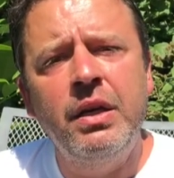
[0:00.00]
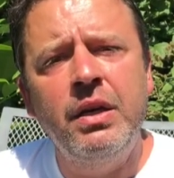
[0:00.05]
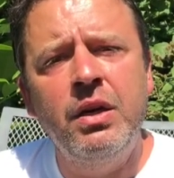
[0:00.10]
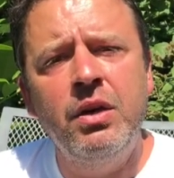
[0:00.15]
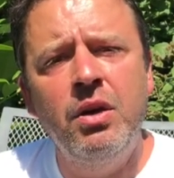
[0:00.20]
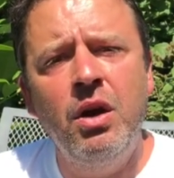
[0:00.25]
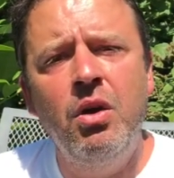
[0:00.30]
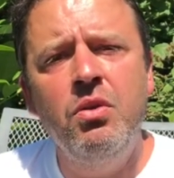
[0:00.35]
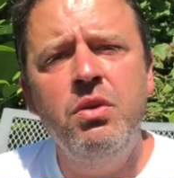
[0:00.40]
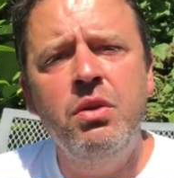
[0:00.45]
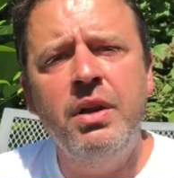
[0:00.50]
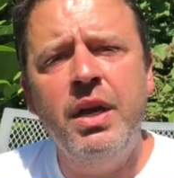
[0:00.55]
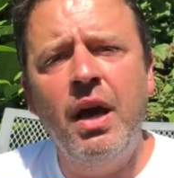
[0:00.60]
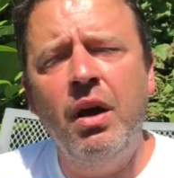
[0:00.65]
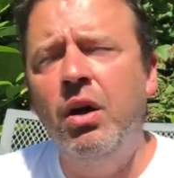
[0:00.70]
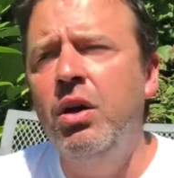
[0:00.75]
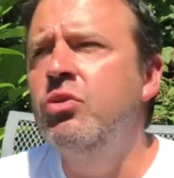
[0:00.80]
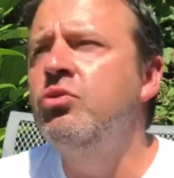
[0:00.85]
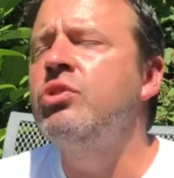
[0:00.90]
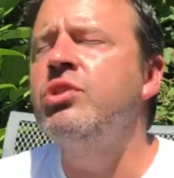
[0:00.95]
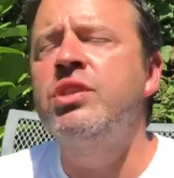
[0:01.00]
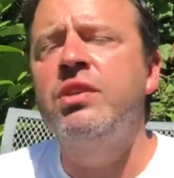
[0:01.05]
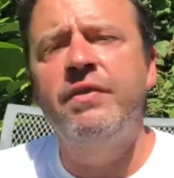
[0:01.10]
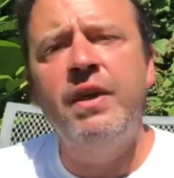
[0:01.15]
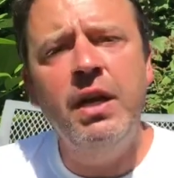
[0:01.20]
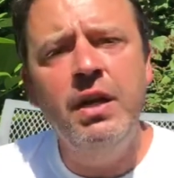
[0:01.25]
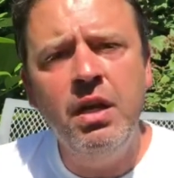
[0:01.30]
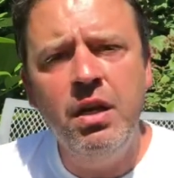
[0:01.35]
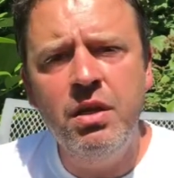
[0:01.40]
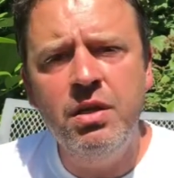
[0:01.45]
You know, you get hundreds
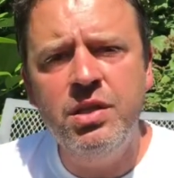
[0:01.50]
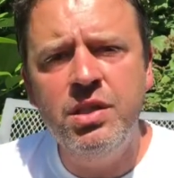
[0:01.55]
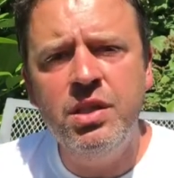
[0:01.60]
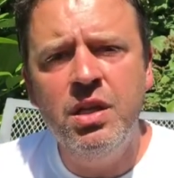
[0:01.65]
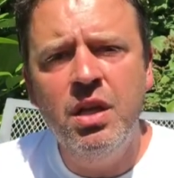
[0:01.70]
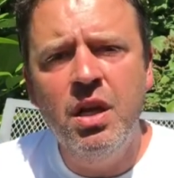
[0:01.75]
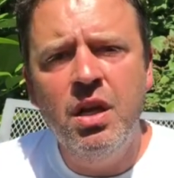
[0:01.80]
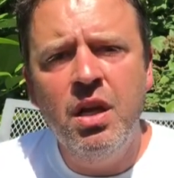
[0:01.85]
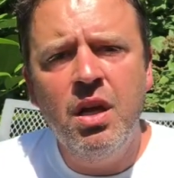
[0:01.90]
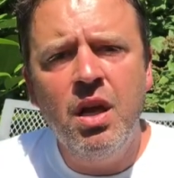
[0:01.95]
of acres